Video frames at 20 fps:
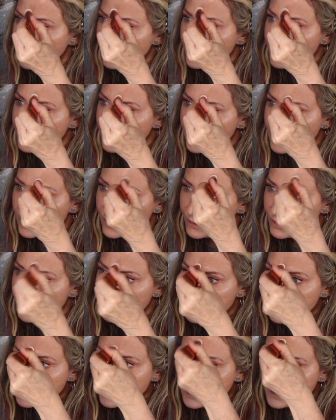gonna go
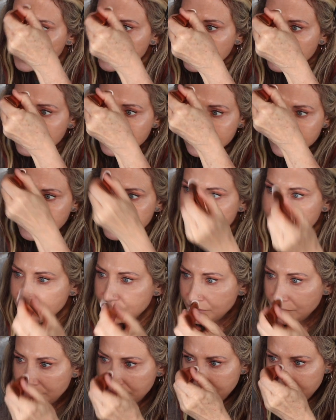up here, do the
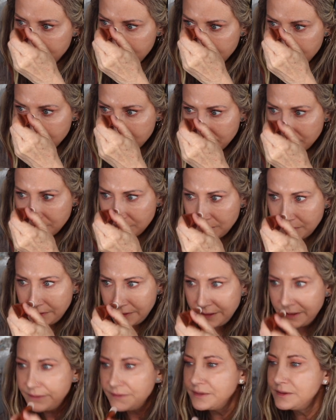more
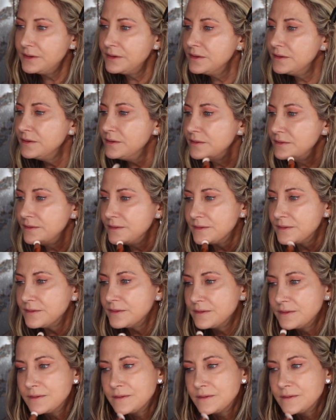down the nose,